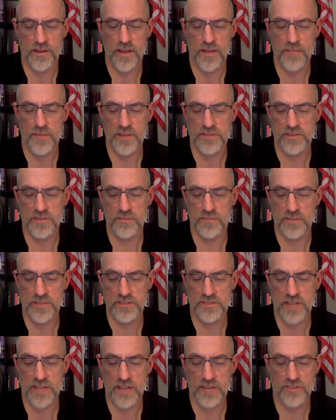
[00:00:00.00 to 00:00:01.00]
I mustn't
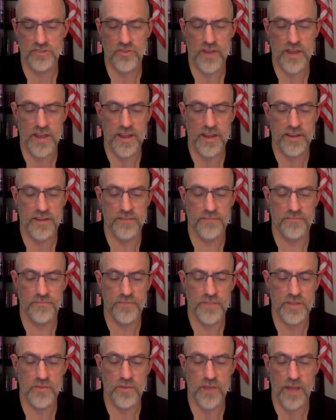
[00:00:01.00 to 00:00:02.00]
miss that train."
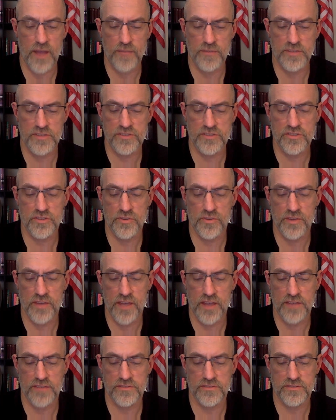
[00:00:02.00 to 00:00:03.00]
He grabbed his
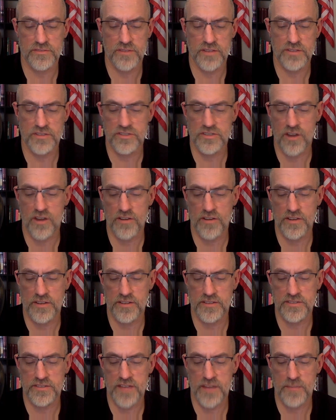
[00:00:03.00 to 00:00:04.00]
suitcase and started
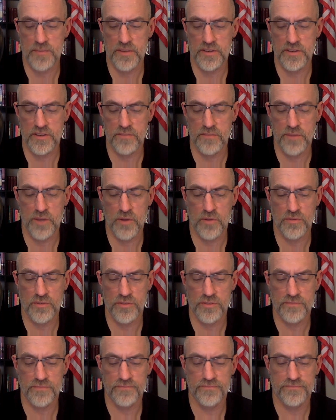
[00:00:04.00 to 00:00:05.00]
to step into the
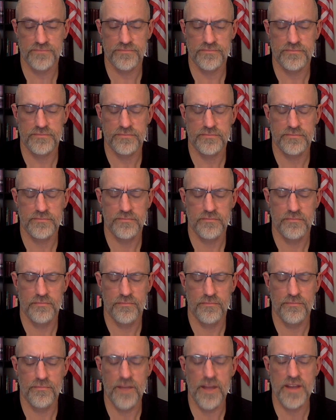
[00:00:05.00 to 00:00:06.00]
boat.
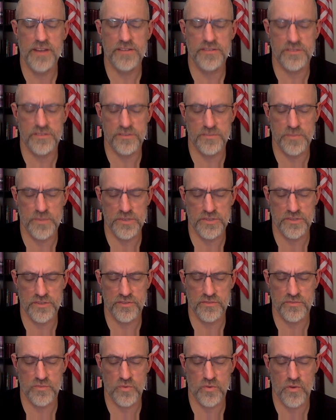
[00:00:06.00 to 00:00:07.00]
My
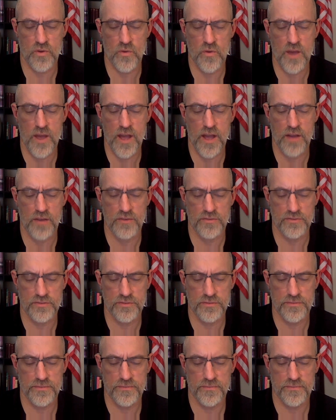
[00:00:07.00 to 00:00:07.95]
suspicions were aroused.